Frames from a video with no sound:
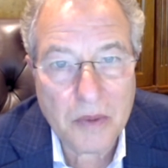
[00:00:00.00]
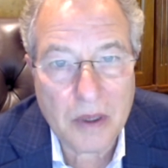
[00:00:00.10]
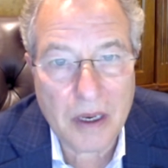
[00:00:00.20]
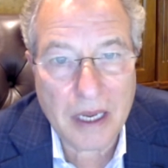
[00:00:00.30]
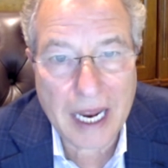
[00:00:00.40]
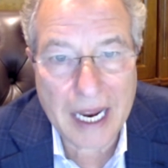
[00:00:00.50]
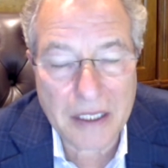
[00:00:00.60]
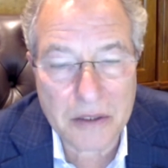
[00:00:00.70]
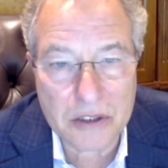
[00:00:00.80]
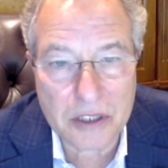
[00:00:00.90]

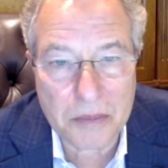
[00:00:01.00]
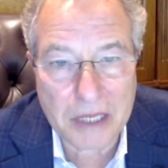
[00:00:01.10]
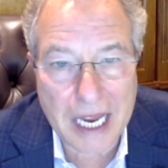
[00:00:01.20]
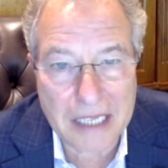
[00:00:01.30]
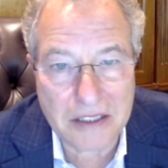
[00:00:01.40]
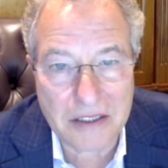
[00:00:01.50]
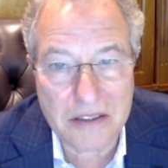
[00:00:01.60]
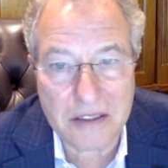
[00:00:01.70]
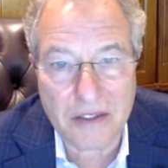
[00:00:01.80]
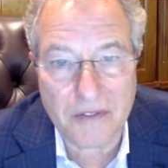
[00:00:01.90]
handle some
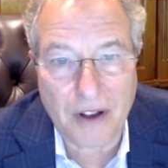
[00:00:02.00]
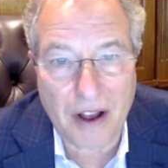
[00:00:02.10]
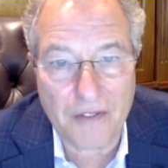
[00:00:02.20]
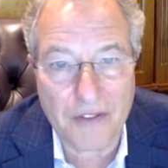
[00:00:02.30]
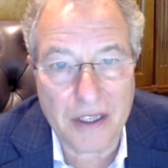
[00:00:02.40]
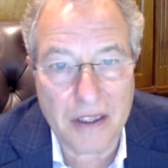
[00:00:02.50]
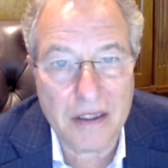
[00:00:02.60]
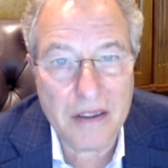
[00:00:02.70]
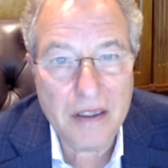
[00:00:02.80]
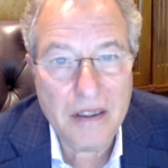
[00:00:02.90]
cases involving
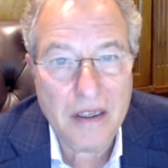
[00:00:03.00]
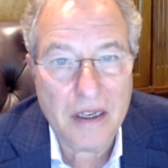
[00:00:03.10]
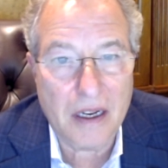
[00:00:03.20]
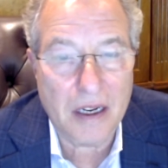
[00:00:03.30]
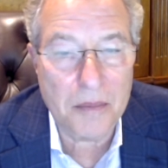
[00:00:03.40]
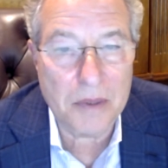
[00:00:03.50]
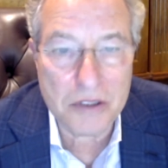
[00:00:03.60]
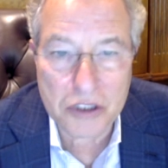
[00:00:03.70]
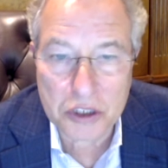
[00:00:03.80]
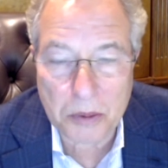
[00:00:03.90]

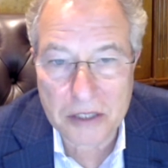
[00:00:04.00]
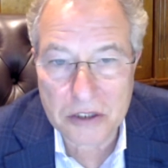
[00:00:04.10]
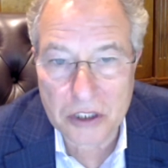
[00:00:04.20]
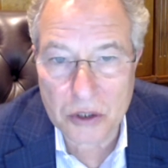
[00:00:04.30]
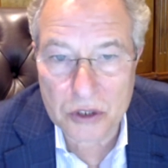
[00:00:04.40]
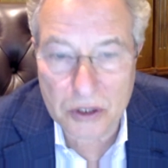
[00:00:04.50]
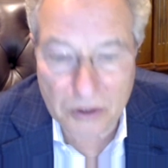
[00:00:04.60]
malicious prosecution and